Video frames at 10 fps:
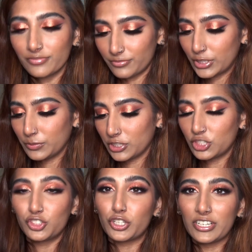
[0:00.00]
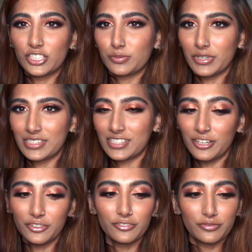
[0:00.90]
Pretty much drench
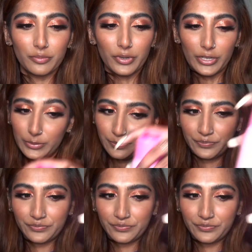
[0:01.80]
myself, but